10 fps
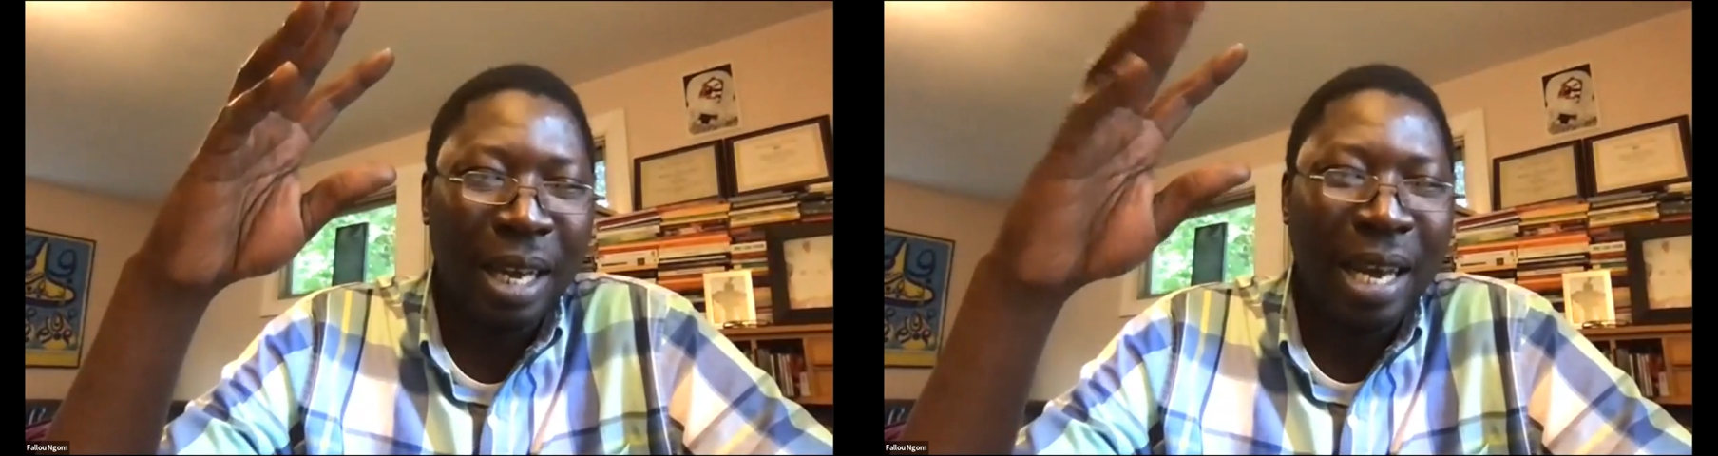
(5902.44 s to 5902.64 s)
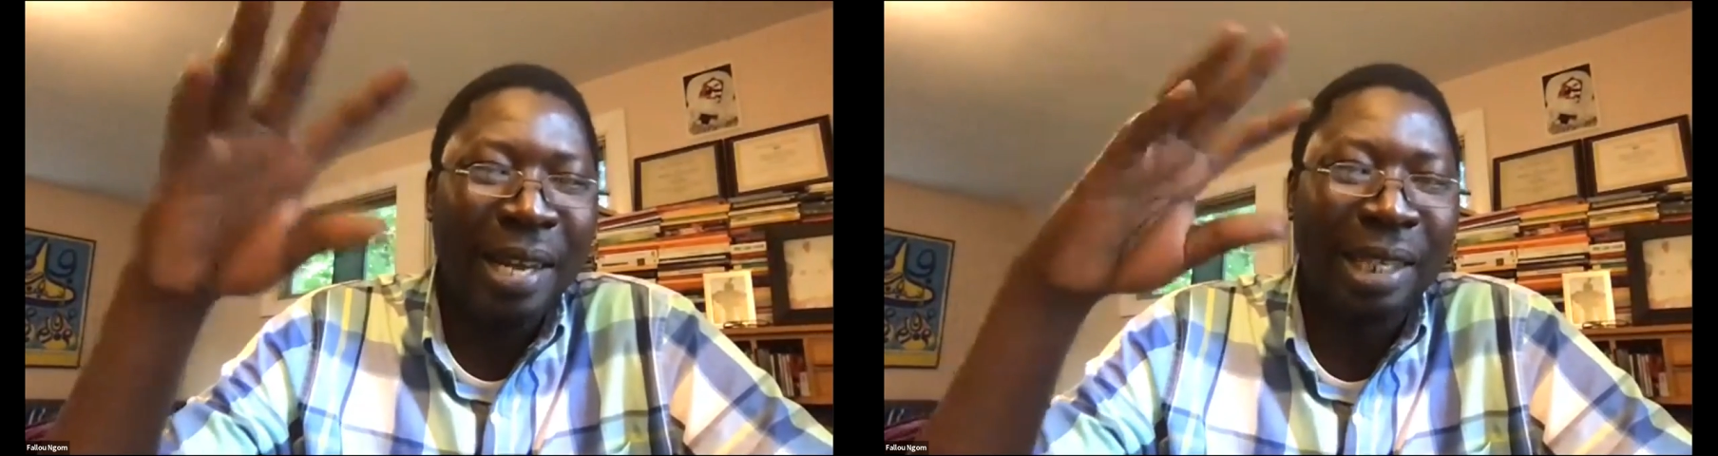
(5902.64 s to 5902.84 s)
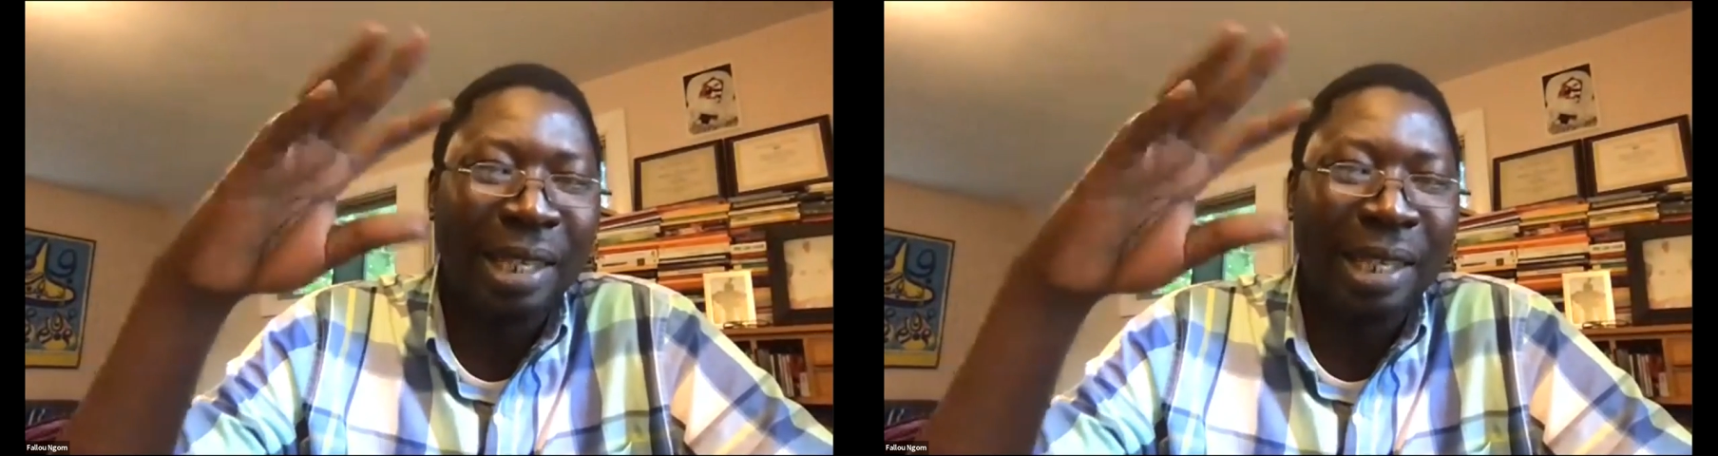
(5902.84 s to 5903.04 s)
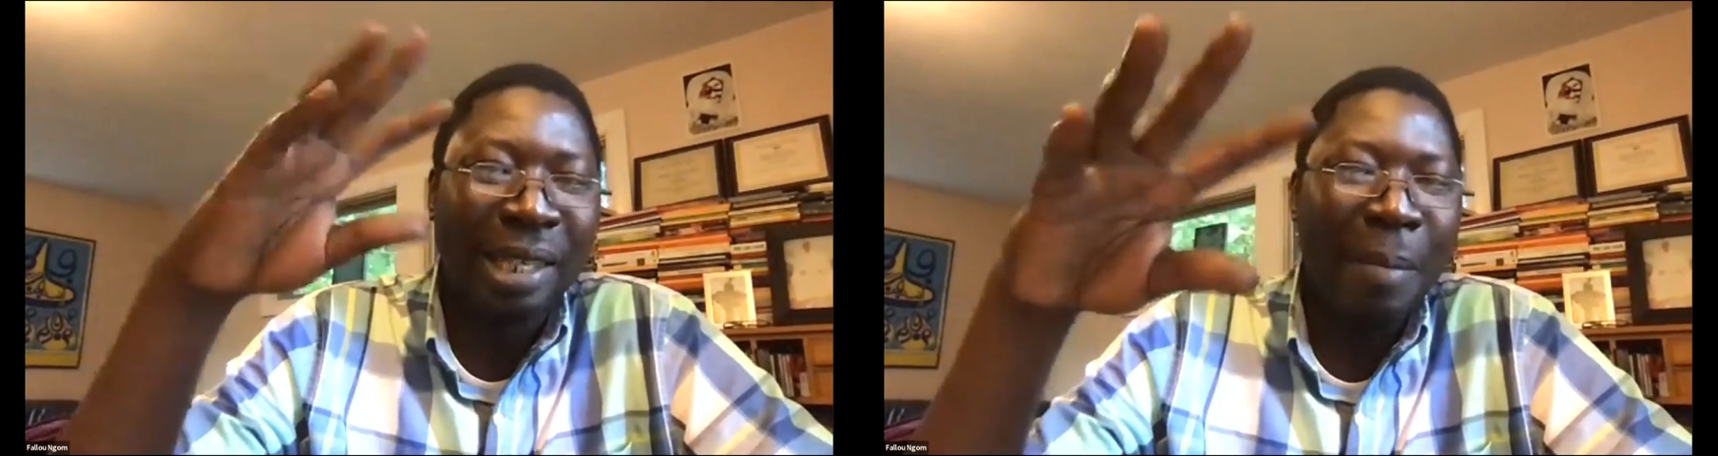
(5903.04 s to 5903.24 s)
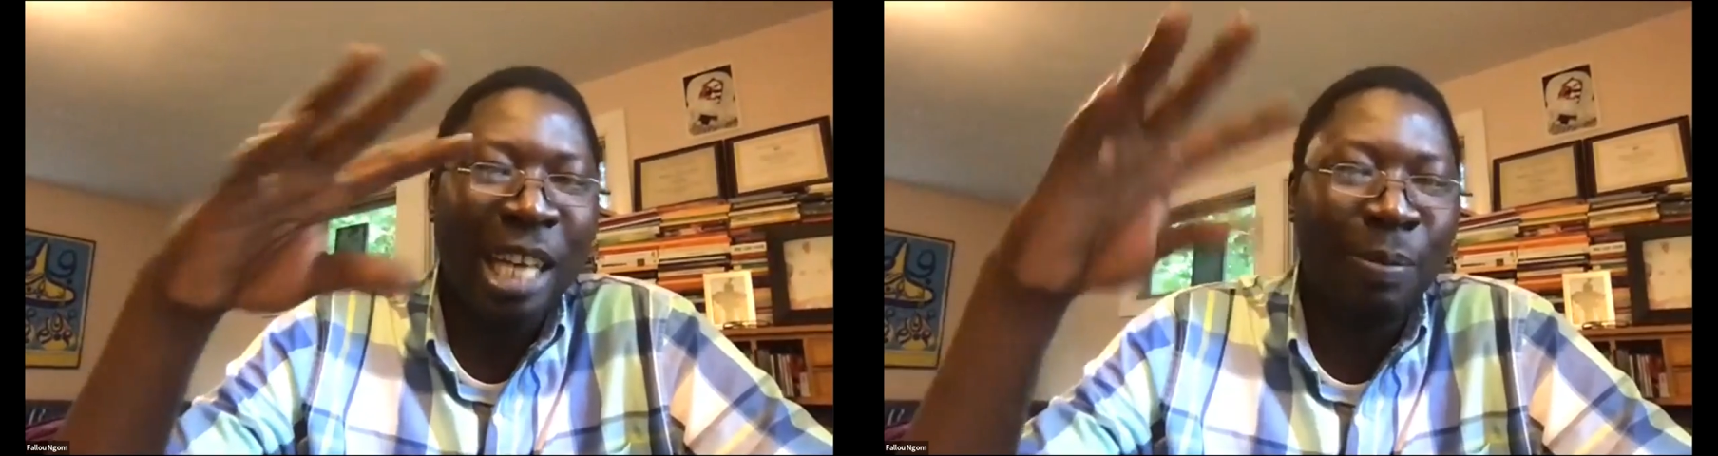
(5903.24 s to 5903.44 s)
And
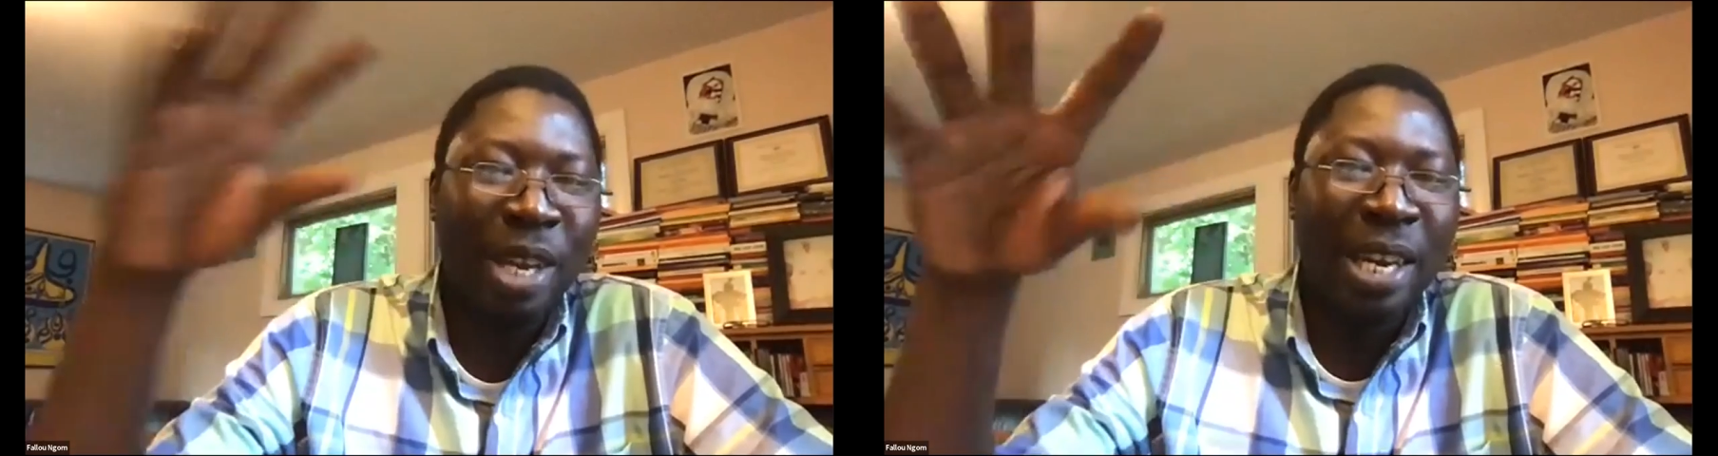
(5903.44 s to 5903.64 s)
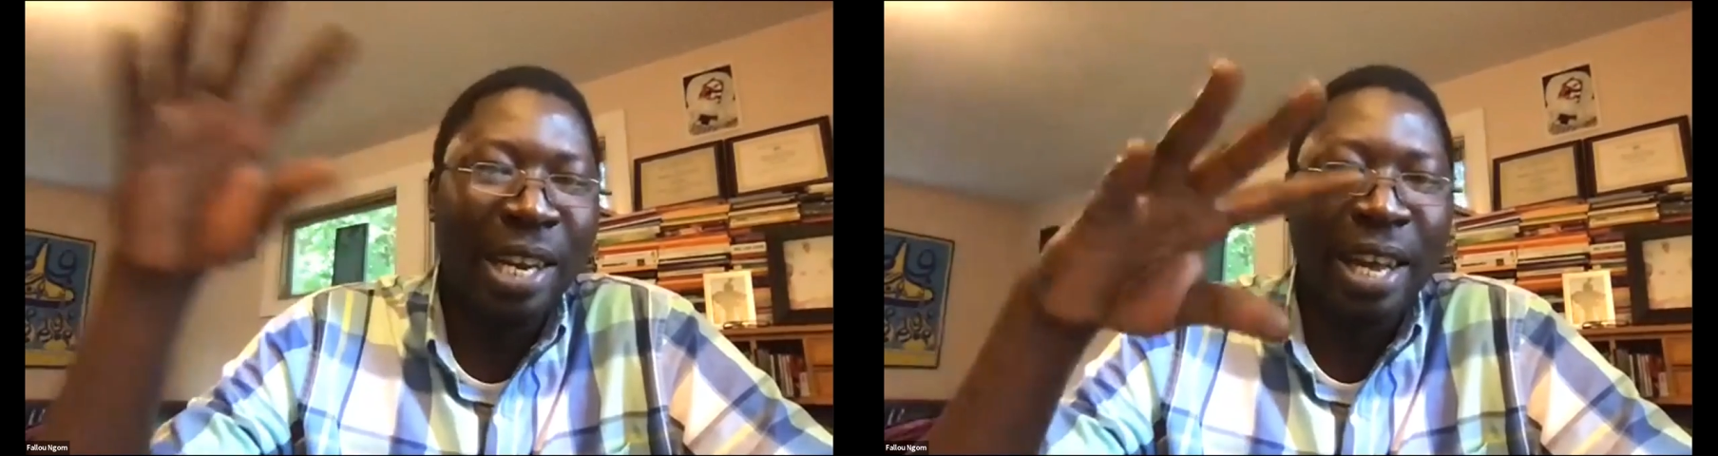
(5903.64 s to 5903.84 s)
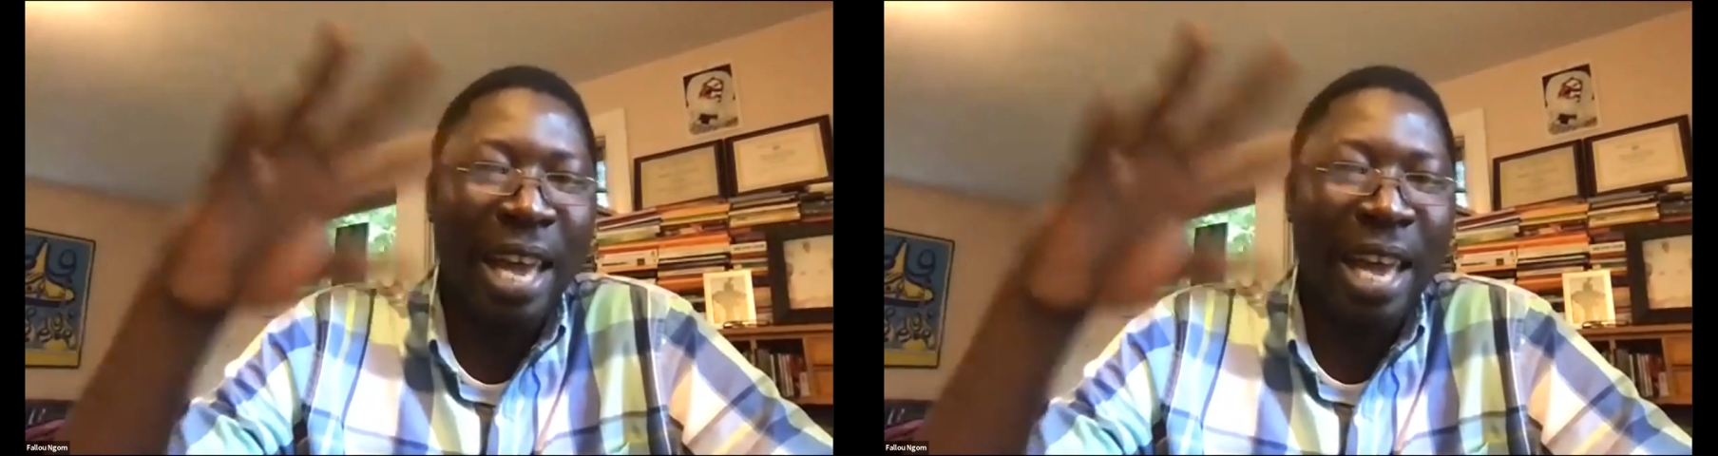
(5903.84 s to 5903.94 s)
Islam has been